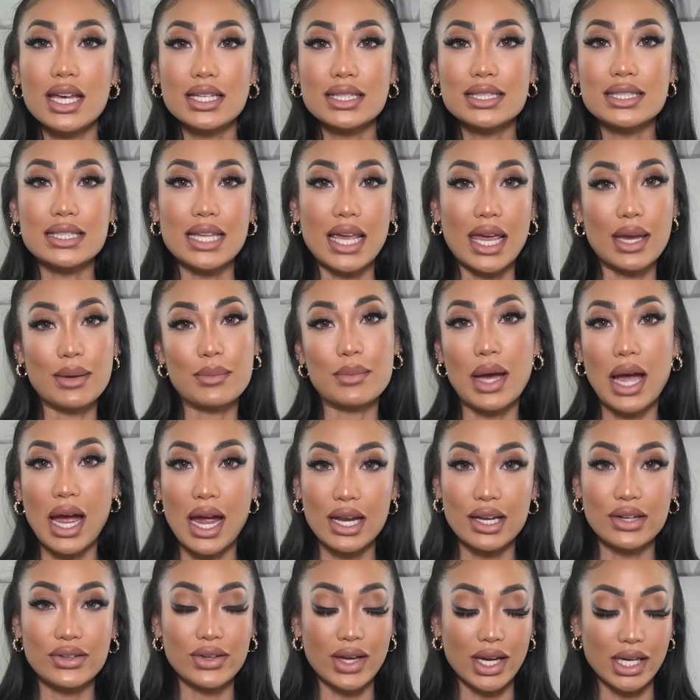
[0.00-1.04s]
same
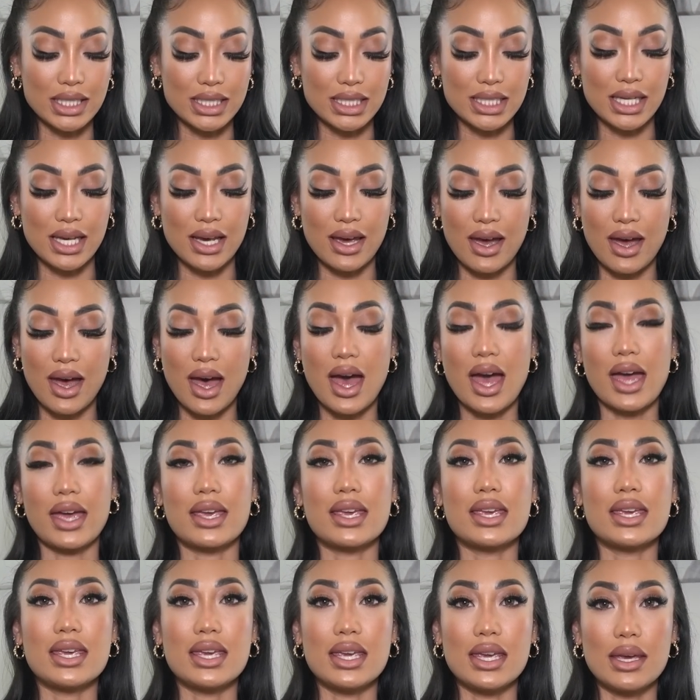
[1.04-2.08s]
kind of idea. I
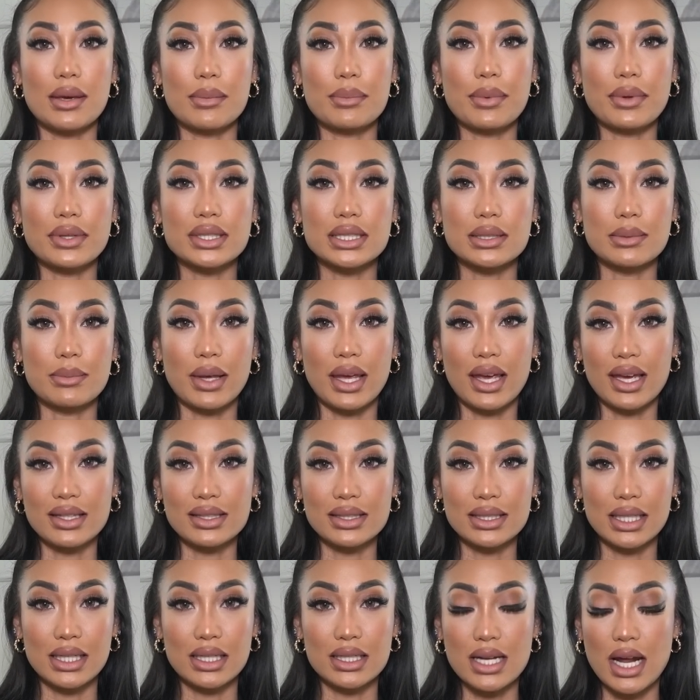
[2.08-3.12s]
keep some hand
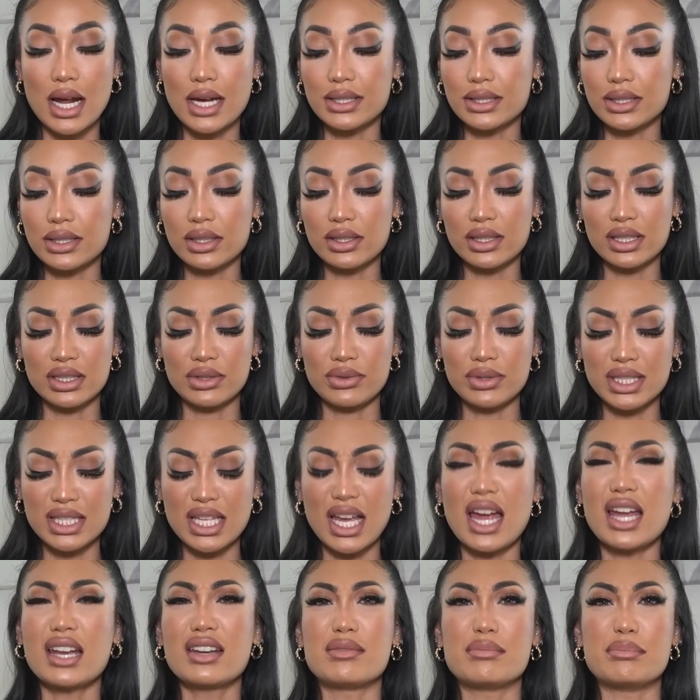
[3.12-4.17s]
sanitizer. This one's
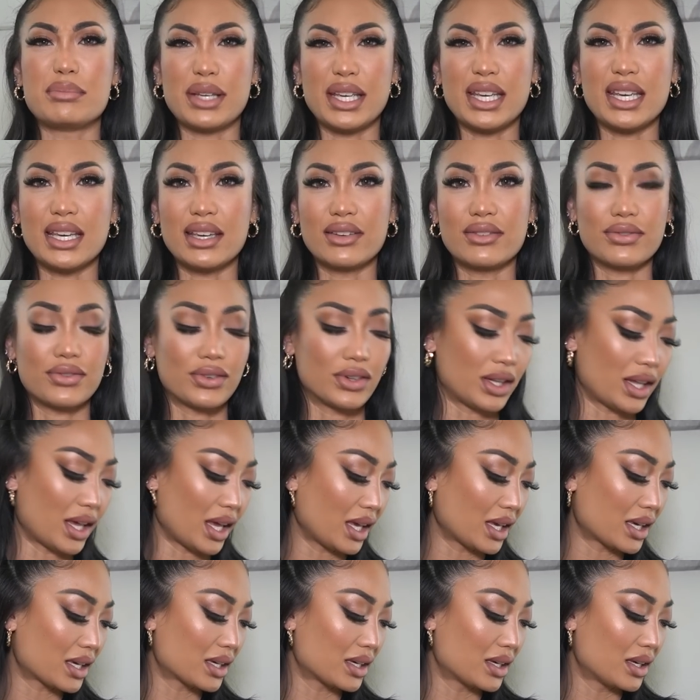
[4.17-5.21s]
kind of big for
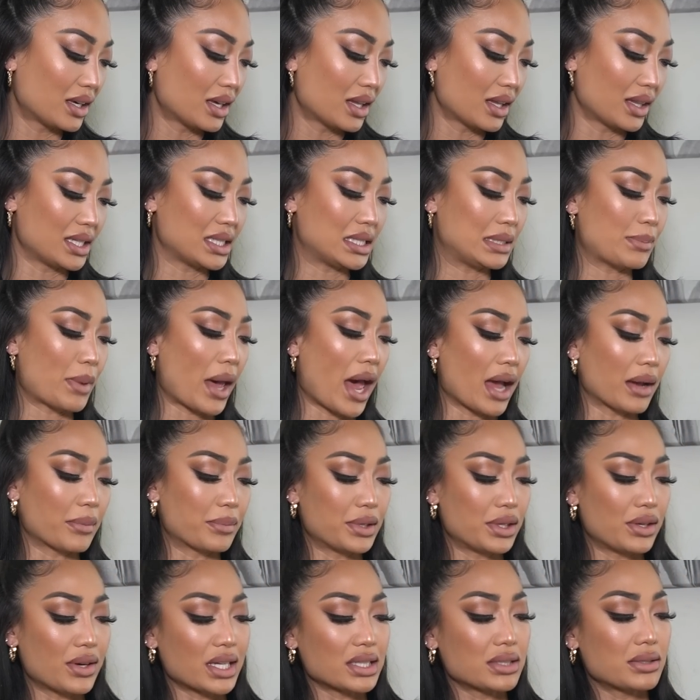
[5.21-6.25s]
like this bag, but
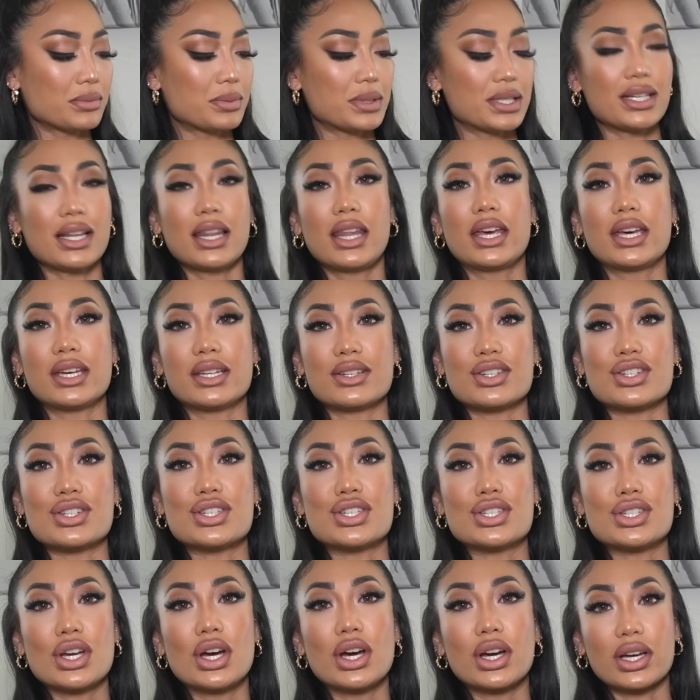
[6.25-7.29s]
you guys would be like
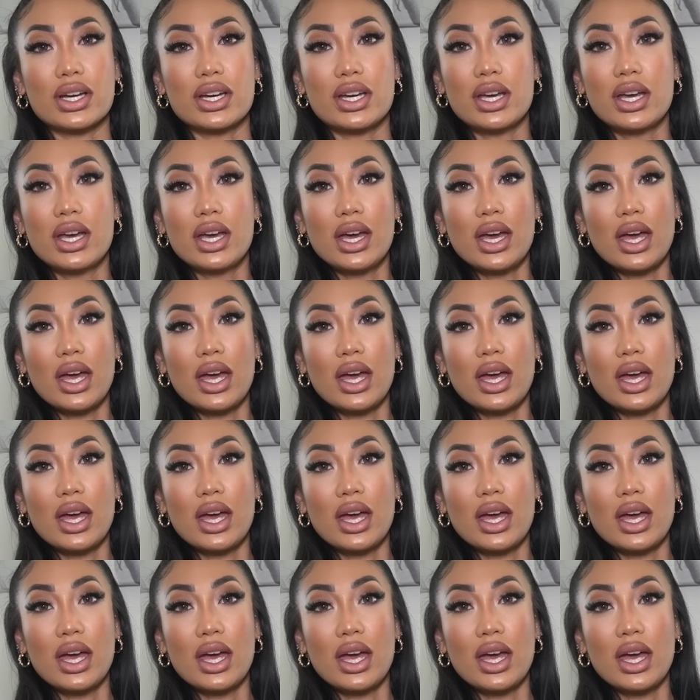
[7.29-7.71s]
shook